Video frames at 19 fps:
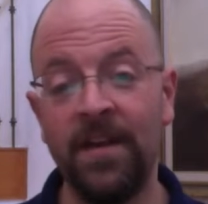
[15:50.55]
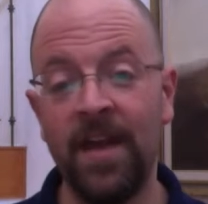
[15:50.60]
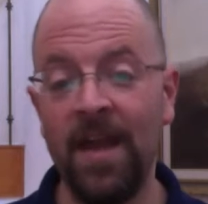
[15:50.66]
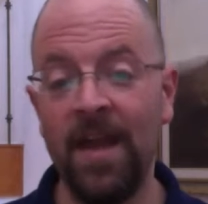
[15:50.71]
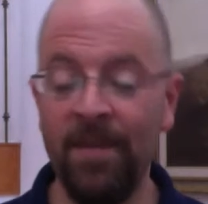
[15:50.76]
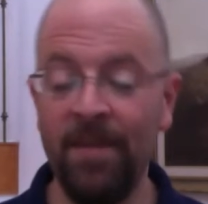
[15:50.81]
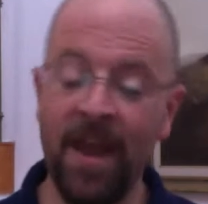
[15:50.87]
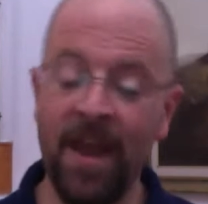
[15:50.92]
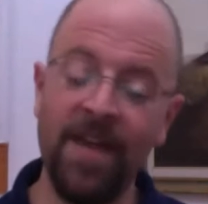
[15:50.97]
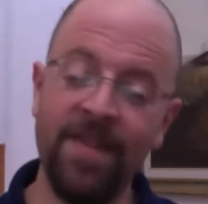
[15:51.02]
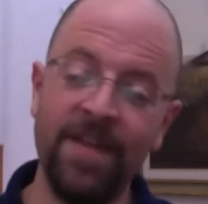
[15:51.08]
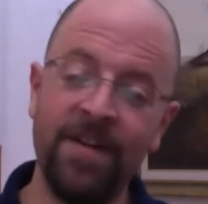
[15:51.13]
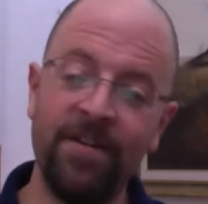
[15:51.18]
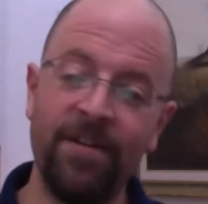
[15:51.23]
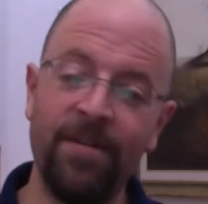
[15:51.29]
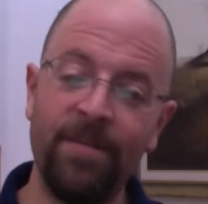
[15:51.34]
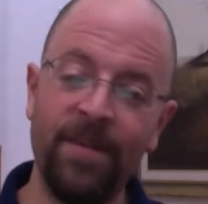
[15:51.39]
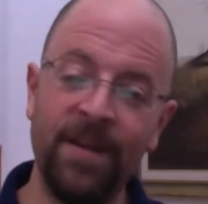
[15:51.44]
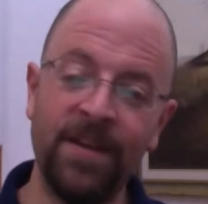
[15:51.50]
ABA
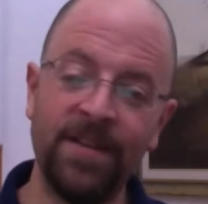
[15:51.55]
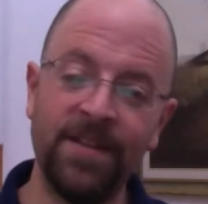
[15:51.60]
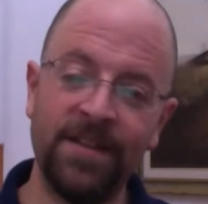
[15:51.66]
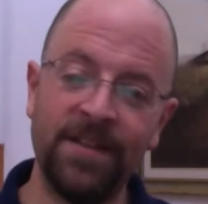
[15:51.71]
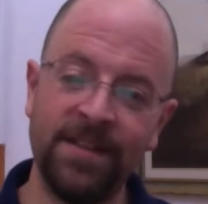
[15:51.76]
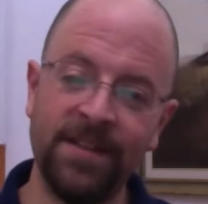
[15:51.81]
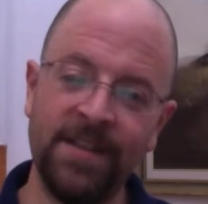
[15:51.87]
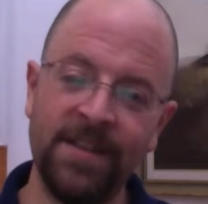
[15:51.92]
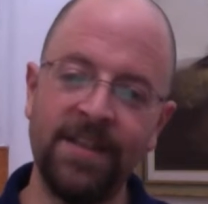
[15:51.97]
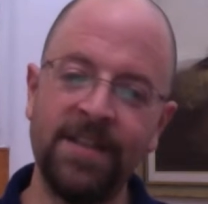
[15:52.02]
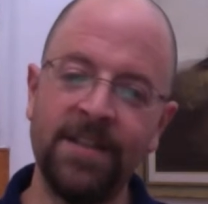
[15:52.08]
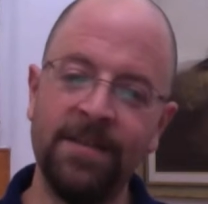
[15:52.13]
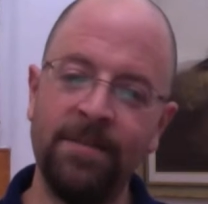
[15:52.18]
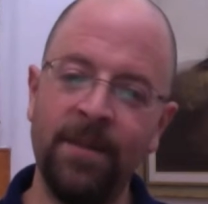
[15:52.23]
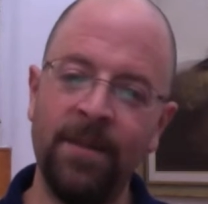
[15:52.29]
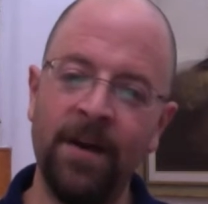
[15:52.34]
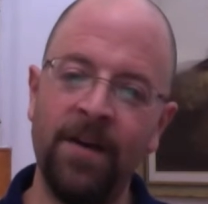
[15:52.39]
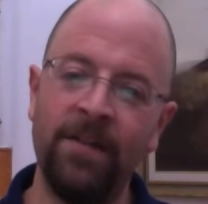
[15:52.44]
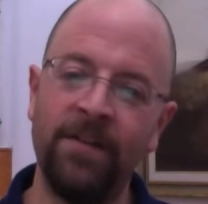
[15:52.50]
therapy is a
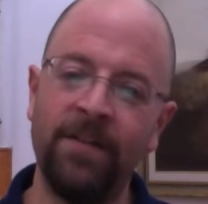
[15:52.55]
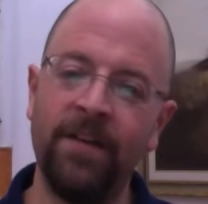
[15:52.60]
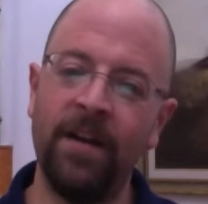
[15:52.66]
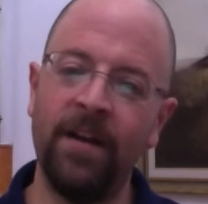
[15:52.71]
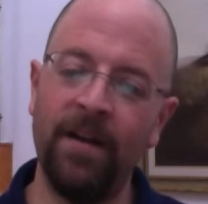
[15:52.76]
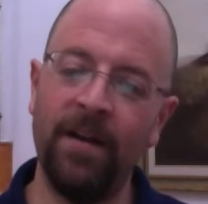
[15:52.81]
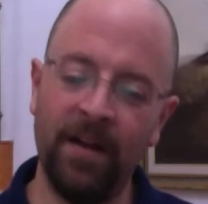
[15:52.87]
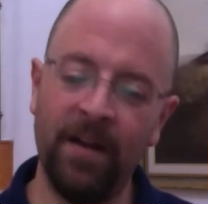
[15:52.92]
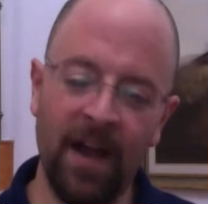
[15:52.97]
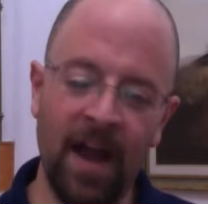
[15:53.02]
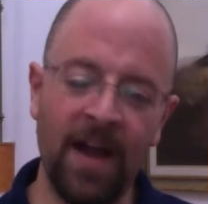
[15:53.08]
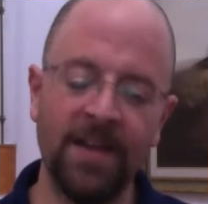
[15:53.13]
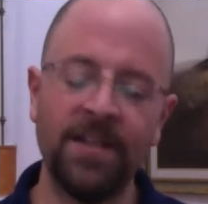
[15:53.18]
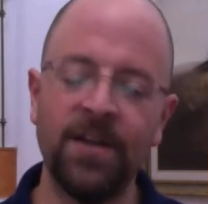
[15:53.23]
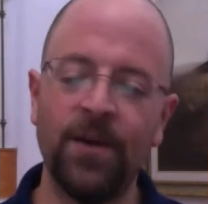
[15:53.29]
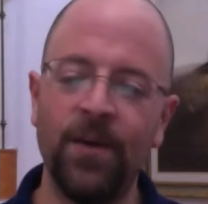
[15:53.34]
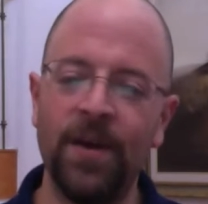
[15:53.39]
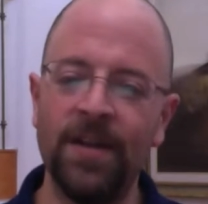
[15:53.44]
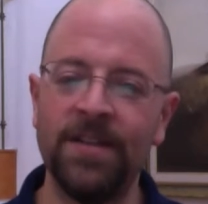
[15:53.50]
system of
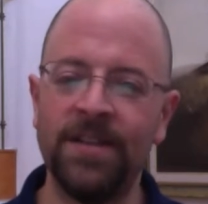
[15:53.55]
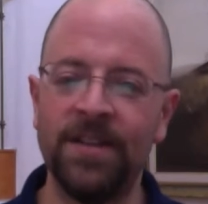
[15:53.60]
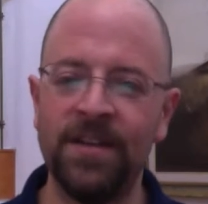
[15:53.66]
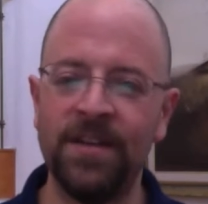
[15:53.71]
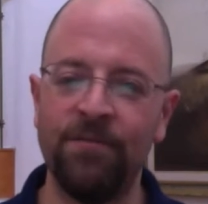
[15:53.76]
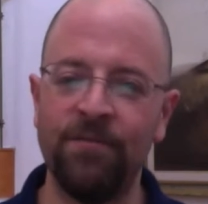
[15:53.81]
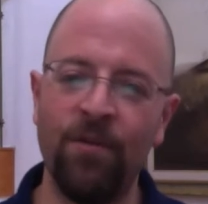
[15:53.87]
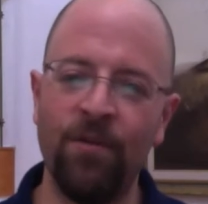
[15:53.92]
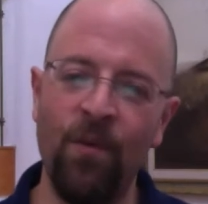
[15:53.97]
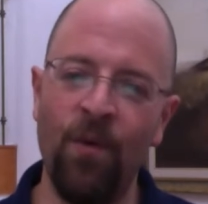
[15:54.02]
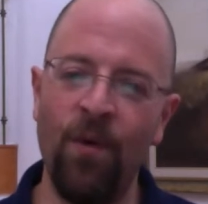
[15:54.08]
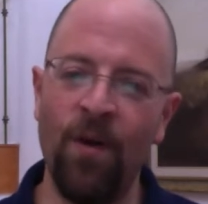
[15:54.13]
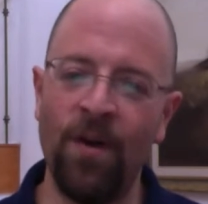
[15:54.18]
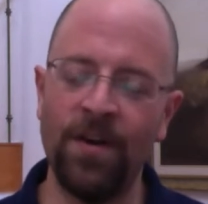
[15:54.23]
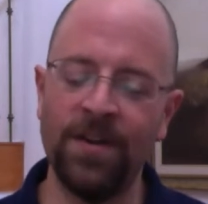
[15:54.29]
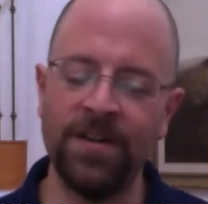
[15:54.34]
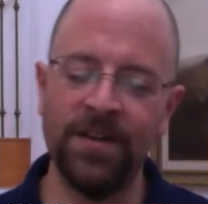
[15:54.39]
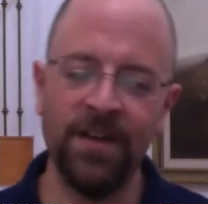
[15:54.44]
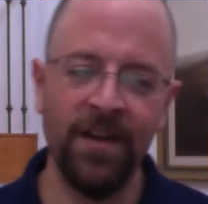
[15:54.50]
consequences and
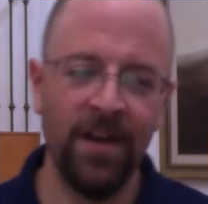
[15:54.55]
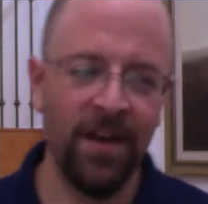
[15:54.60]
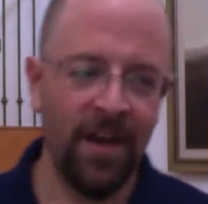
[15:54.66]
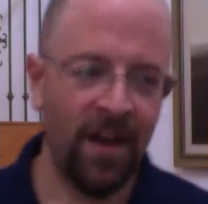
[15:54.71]
rewards.